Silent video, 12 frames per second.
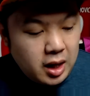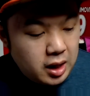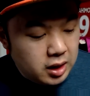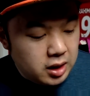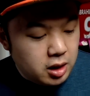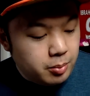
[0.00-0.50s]

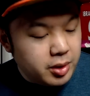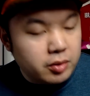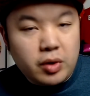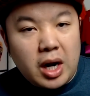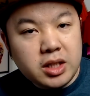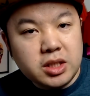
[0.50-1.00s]
a little
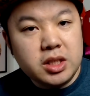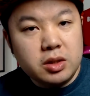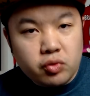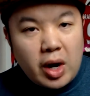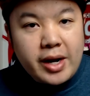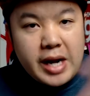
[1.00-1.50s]
bit rushed,
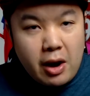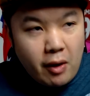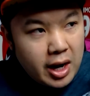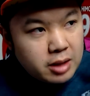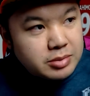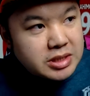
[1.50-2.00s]
and right now
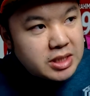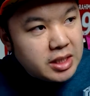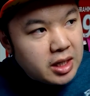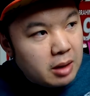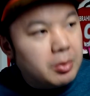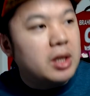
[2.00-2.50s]
I'm
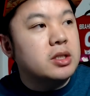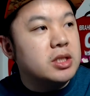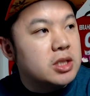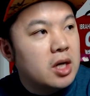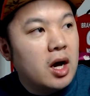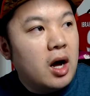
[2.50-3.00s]
sitting
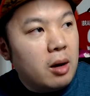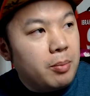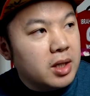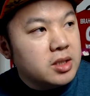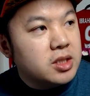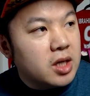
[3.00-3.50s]
amongst a
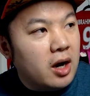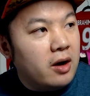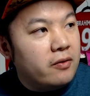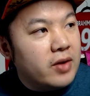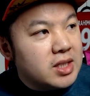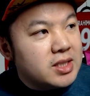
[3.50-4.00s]
bunch
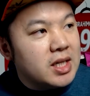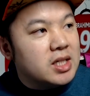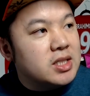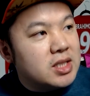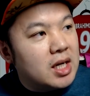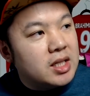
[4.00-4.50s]
of
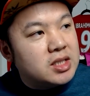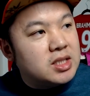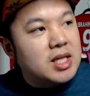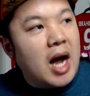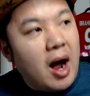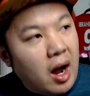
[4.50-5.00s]
insecticides
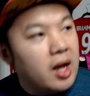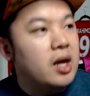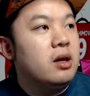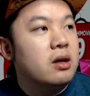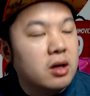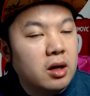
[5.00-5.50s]

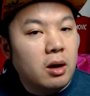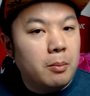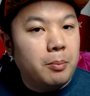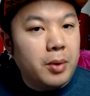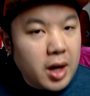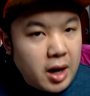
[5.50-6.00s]
dying,
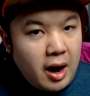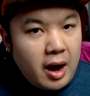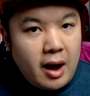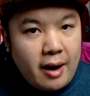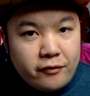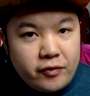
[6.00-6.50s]
but
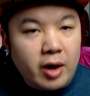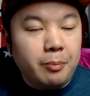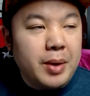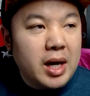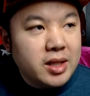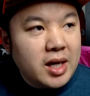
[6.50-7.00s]
I
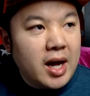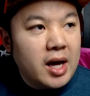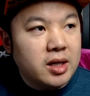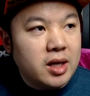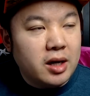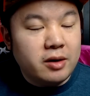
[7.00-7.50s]
felt bad that I
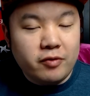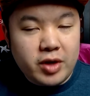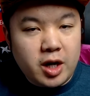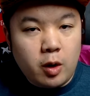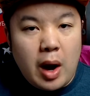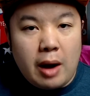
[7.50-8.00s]
hadn't gotten a
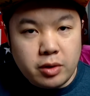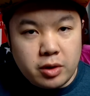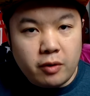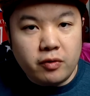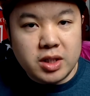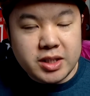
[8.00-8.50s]
video out
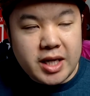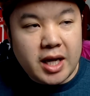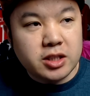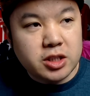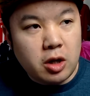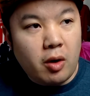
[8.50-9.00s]
in over a
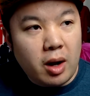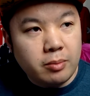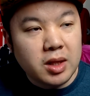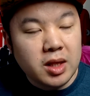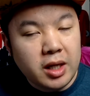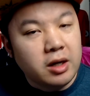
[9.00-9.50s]
day, so
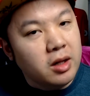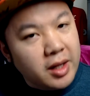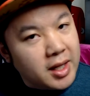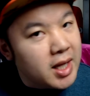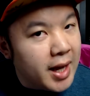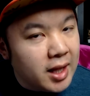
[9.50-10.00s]
I'm
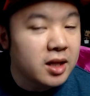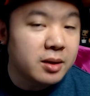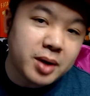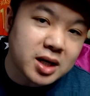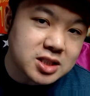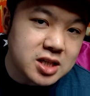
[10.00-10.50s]
literally
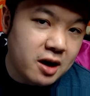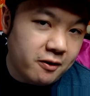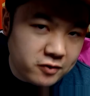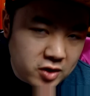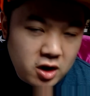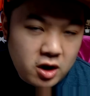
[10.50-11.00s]
killing
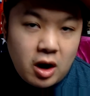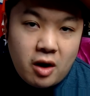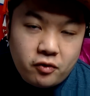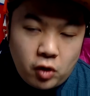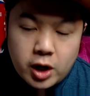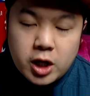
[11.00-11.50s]
myself
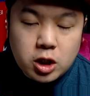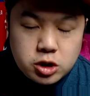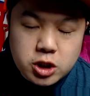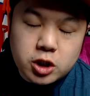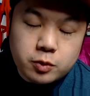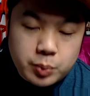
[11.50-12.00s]
for
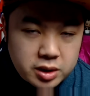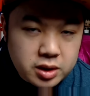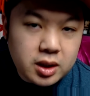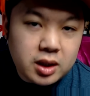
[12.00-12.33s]
YouTube.